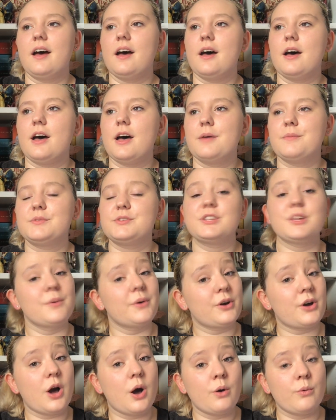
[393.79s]
um,
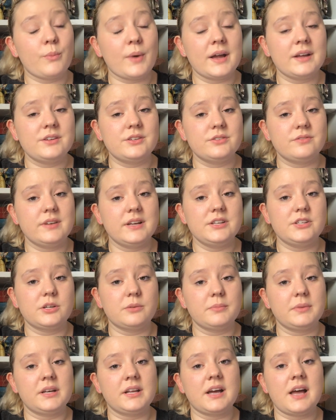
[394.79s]
so I can't wait to read
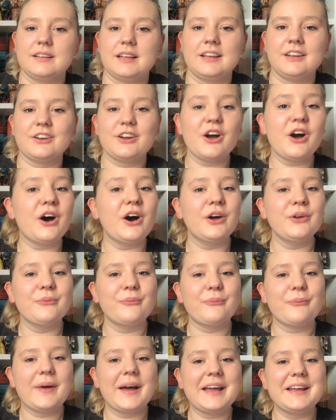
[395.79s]
Domina and I
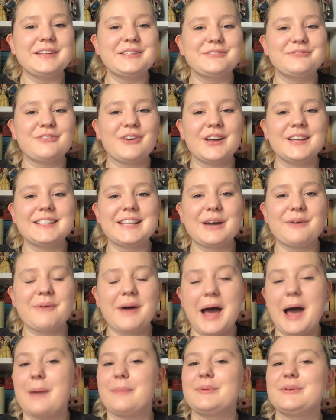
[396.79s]
can't wait to find out
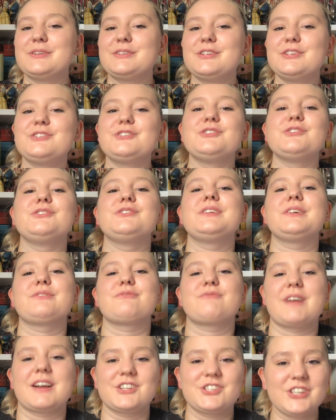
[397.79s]
what happened to
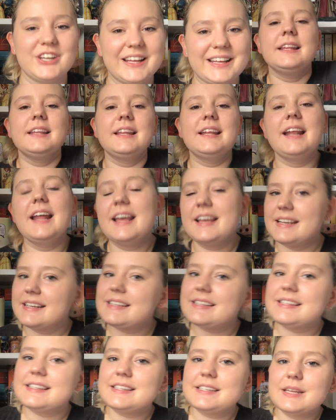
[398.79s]
Judith Rashleigh. The
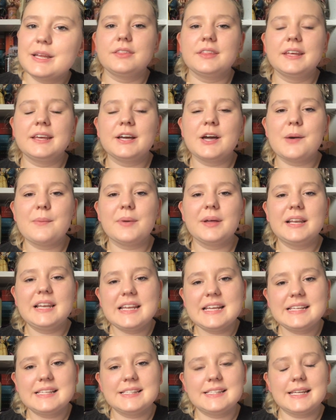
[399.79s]
next thing on my
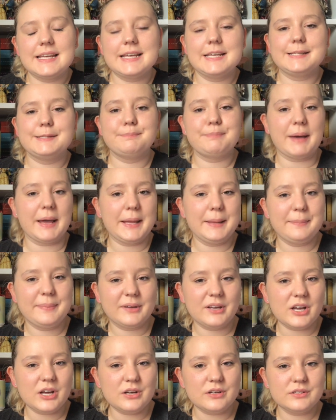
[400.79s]
list is
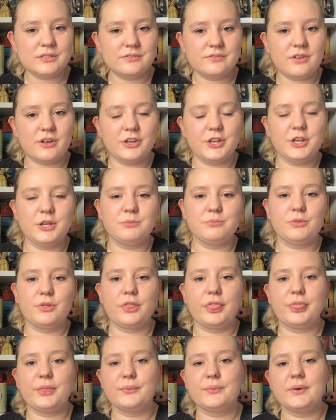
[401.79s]
Paper Girls Volume
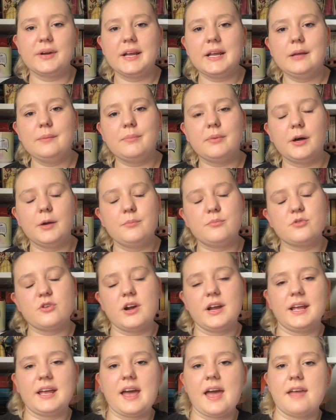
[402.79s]
3 by
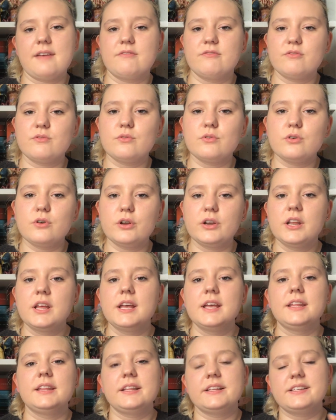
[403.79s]
Brian K. Vaughan.
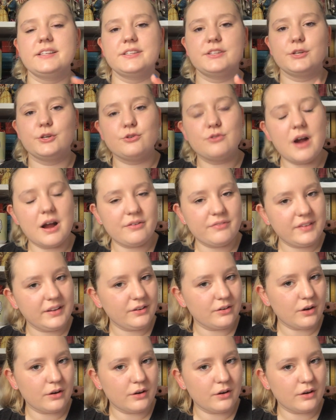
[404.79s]
This is a graphic